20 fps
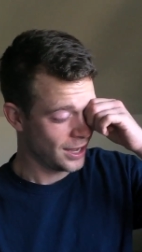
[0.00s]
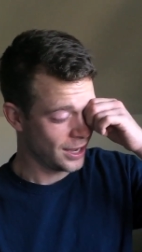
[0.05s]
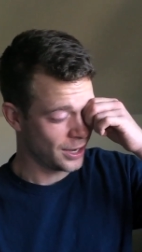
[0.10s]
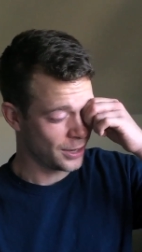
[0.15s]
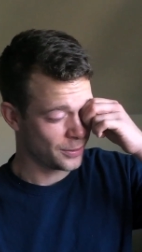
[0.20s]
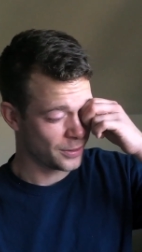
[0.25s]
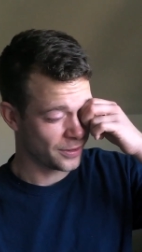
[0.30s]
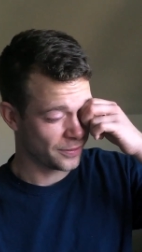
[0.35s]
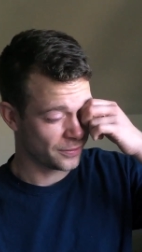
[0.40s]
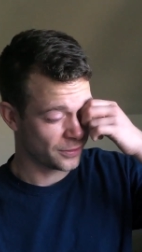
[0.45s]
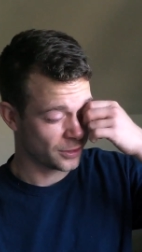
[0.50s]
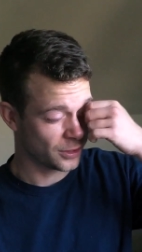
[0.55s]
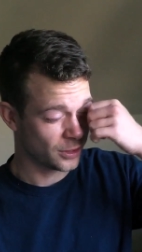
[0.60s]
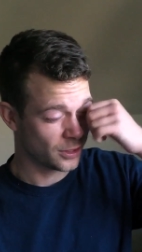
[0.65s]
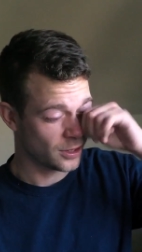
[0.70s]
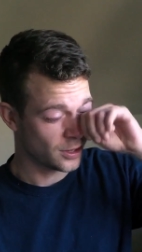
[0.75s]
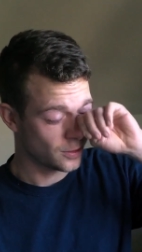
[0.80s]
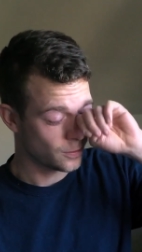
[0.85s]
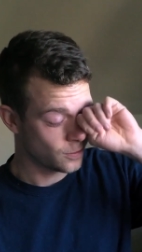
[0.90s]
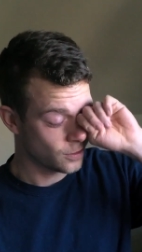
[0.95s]
And I went for a
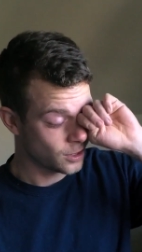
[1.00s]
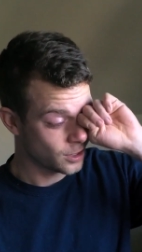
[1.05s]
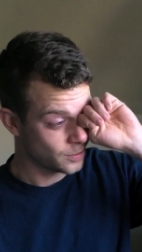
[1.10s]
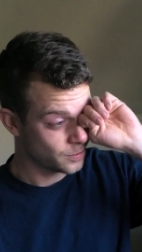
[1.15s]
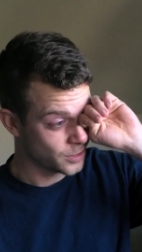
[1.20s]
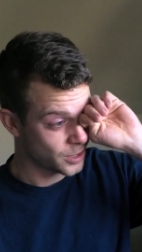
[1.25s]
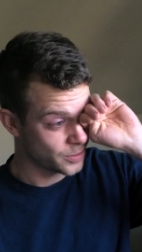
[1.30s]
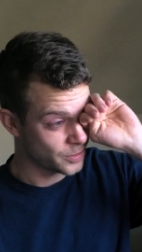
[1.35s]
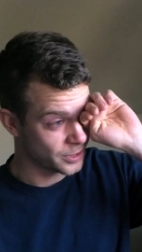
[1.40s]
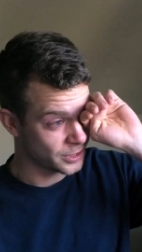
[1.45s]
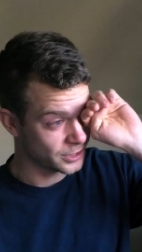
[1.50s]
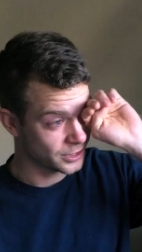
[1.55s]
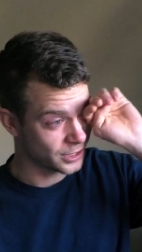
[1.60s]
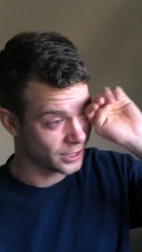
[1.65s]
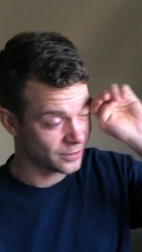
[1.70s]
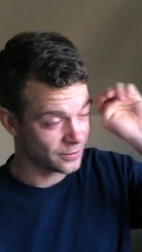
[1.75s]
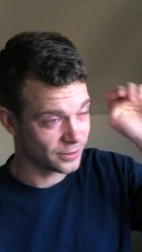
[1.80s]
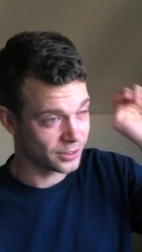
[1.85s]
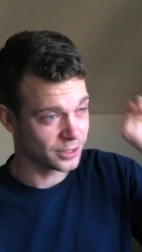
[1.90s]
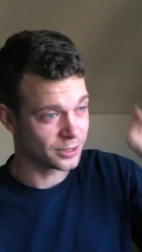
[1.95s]
long walk by
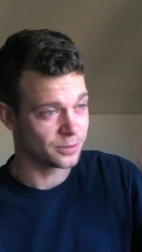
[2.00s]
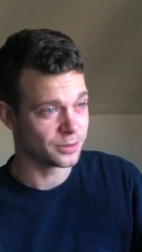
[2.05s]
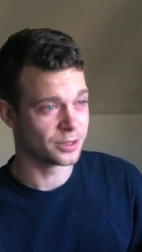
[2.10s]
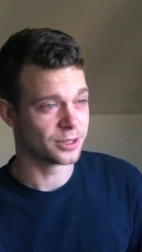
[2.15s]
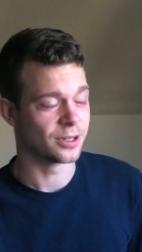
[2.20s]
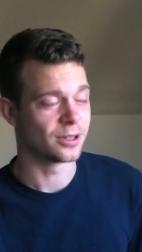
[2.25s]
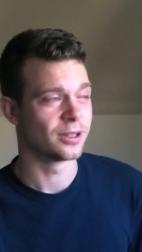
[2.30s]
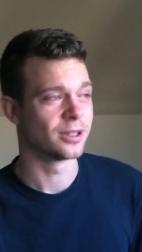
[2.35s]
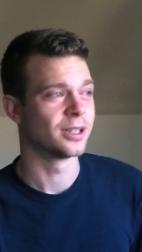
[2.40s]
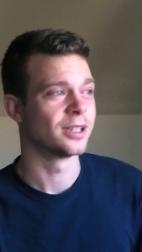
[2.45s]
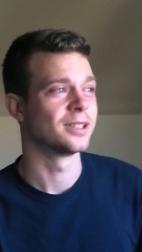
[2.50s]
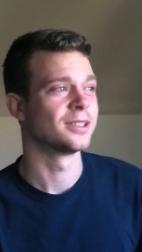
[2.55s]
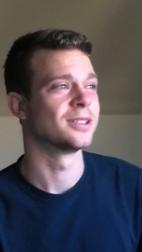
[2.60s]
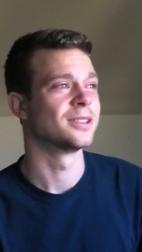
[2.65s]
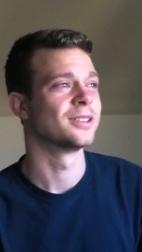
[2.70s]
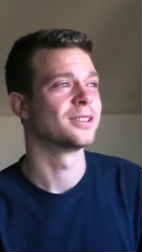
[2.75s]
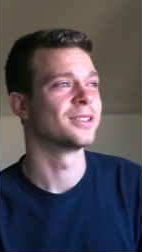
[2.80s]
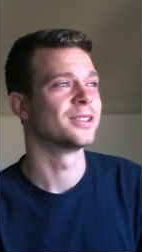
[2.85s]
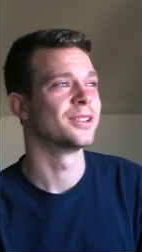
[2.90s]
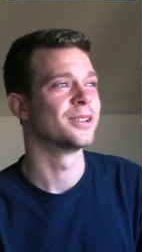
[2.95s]
myself because it was all nice
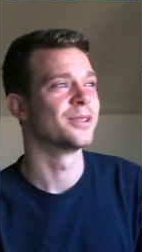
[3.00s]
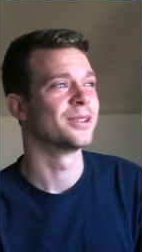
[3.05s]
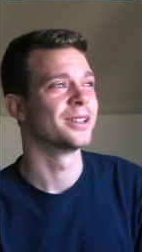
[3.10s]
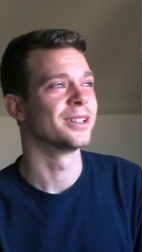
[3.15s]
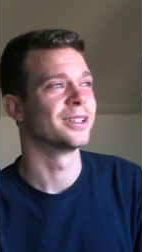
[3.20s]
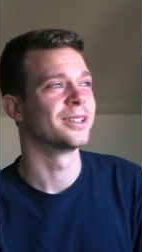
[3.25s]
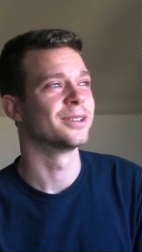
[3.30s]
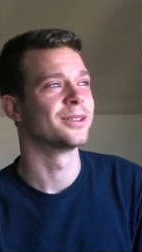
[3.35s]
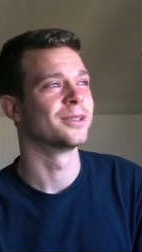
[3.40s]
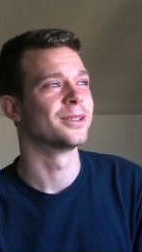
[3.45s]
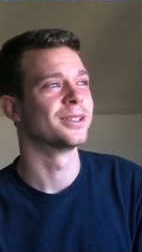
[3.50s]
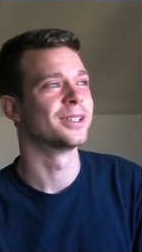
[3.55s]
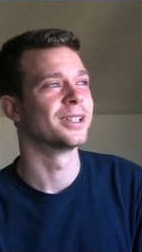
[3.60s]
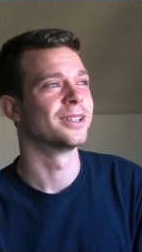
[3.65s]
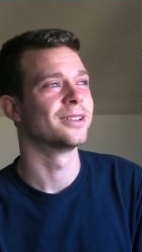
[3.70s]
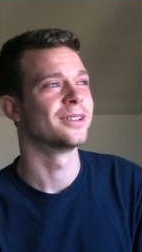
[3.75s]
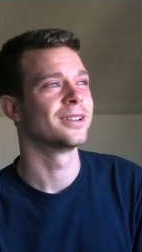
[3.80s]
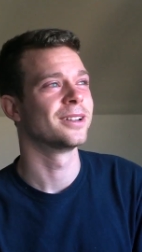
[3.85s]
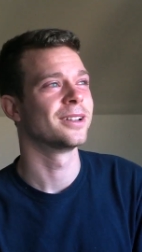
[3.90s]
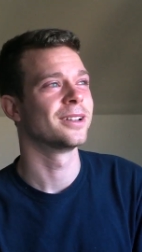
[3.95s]
and snowy and cold
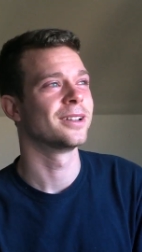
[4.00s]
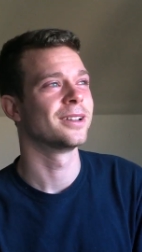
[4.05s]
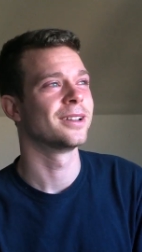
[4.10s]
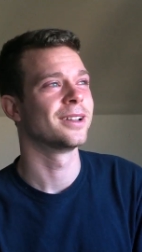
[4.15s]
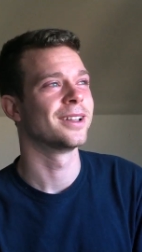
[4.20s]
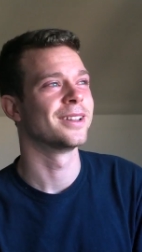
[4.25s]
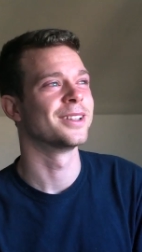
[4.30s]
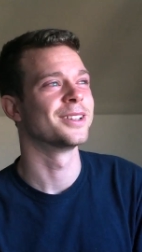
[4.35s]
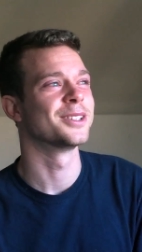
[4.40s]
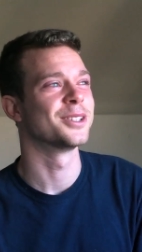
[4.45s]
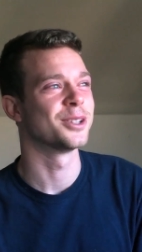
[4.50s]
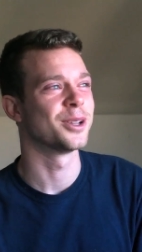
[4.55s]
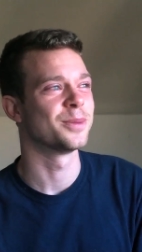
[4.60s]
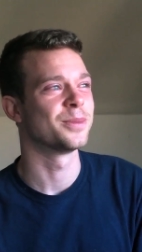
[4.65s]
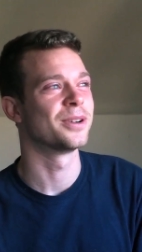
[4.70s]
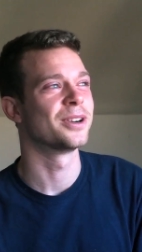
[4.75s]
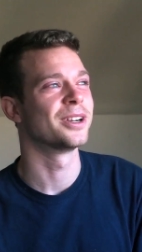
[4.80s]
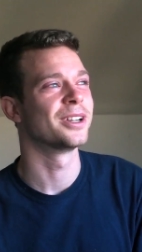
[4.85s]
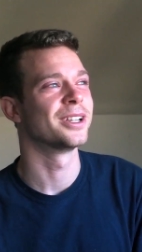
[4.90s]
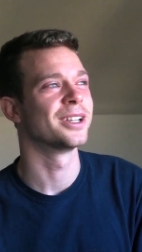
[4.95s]
out. And this is all
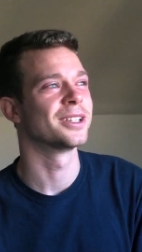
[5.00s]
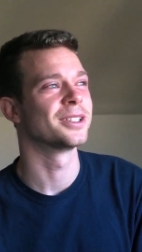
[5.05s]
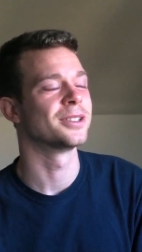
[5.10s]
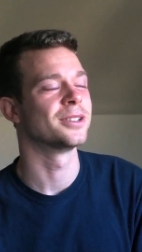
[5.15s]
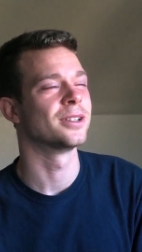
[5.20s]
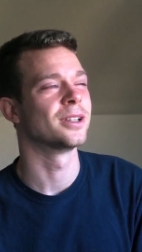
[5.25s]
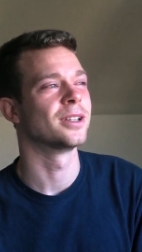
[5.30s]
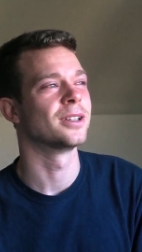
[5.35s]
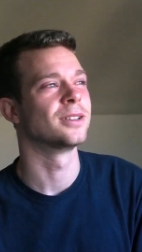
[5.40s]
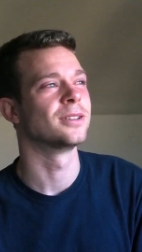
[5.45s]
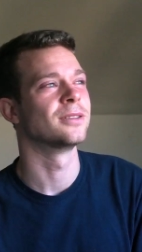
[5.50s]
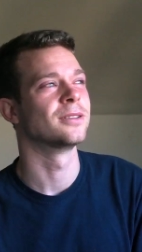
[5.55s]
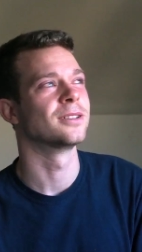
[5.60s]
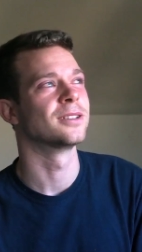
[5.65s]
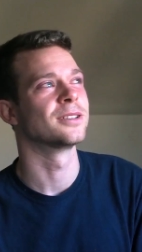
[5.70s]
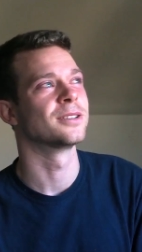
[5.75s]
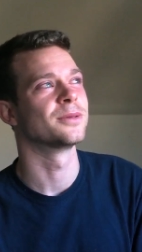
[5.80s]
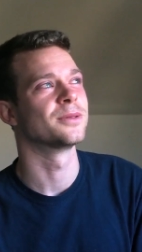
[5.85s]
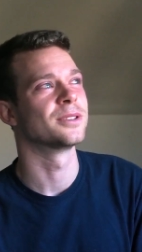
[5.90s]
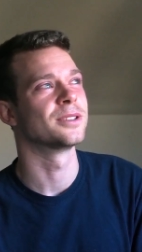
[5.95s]
part of yesterday too,
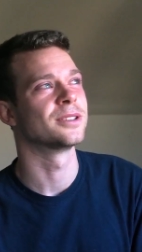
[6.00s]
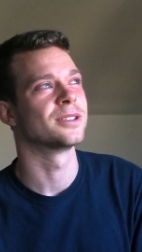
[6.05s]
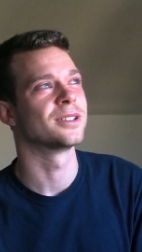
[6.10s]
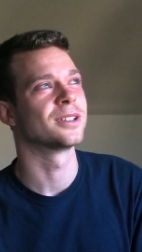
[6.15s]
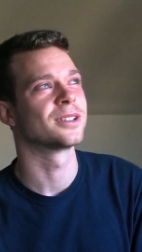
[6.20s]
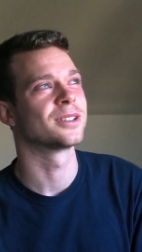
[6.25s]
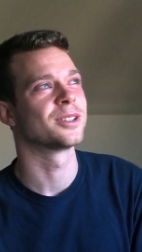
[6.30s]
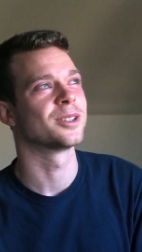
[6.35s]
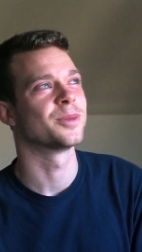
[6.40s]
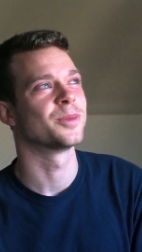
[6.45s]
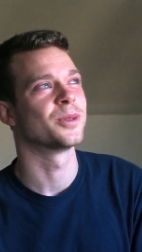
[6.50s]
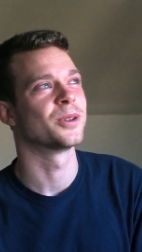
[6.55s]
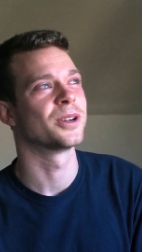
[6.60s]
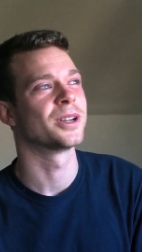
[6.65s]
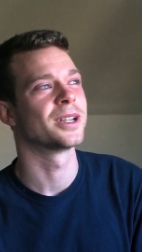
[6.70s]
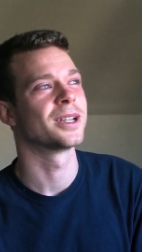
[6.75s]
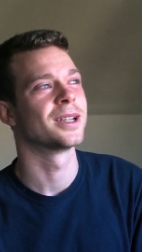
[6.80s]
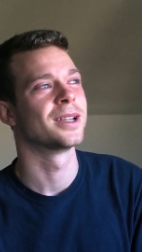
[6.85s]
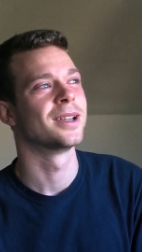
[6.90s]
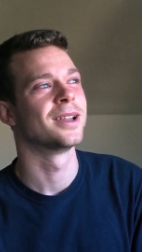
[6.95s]
because it was 6 in the
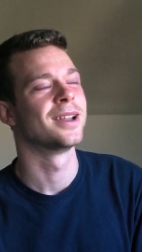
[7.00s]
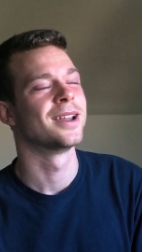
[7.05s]
morning.